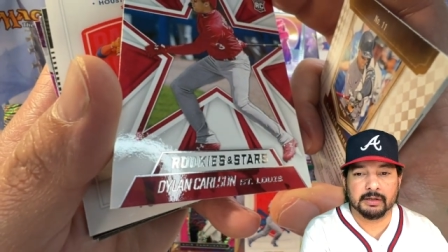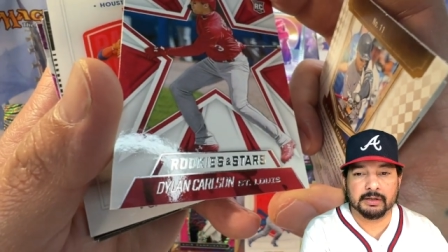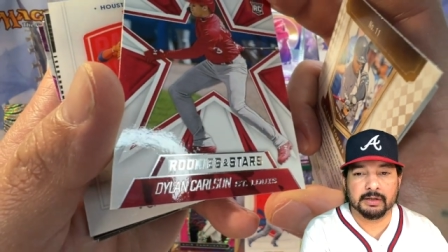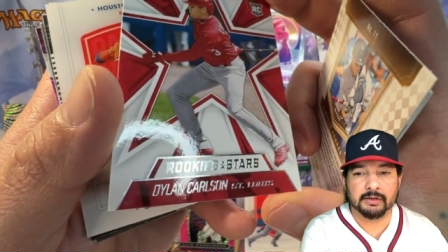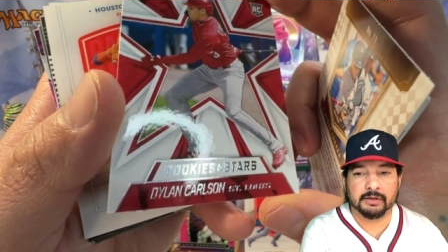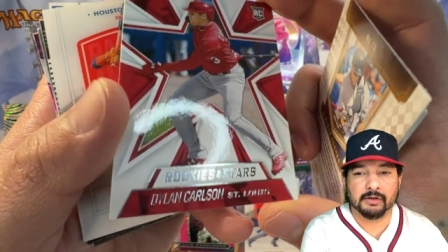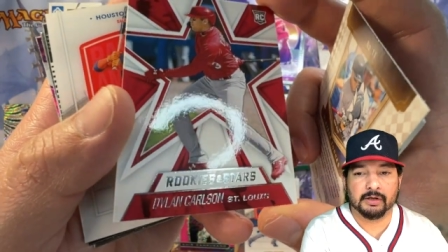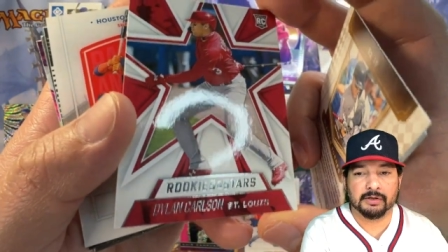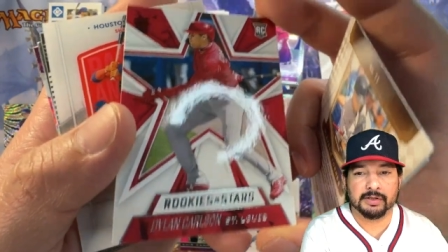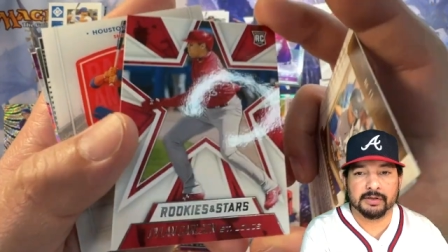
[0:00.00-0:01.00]
Dylan
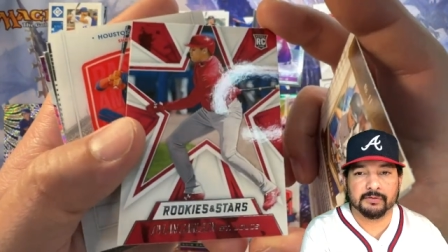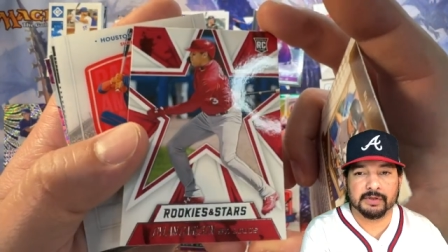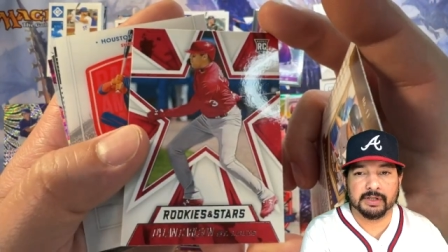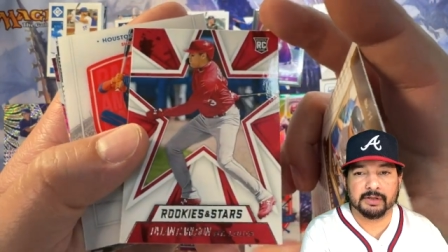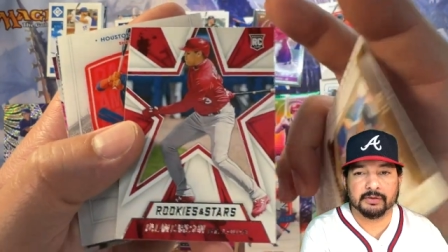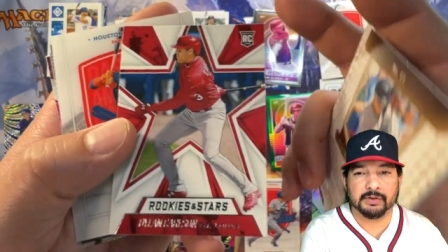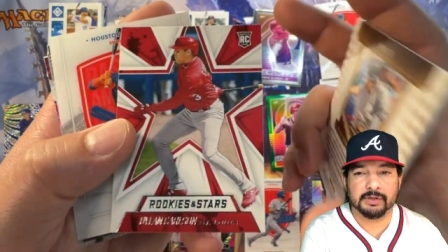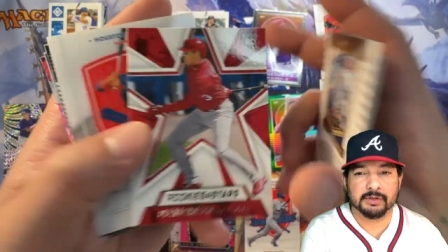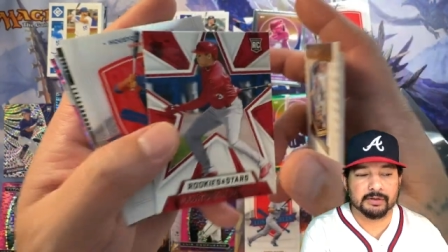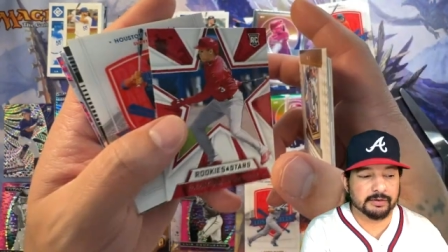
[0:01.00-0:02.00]
Carlson for St. Louis.